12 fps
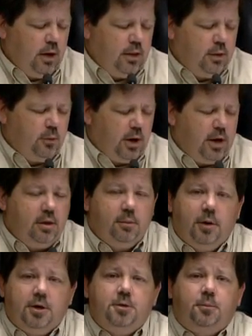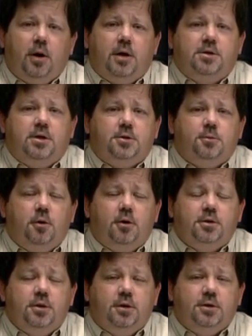The way the budget process
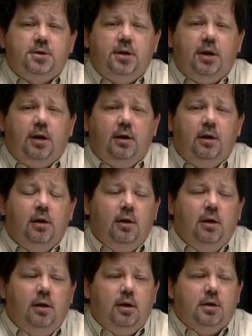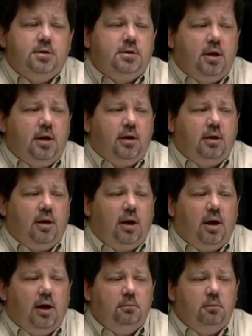works in the city is that
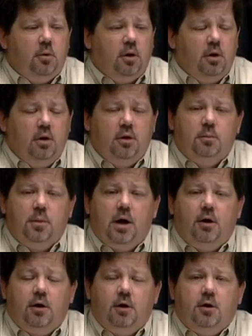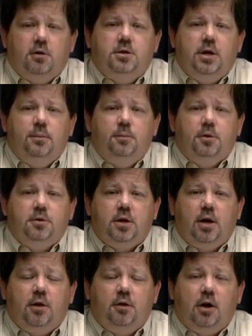um, the mayor and her team put
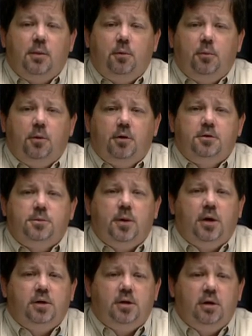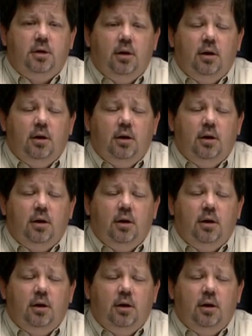together a proposed budget.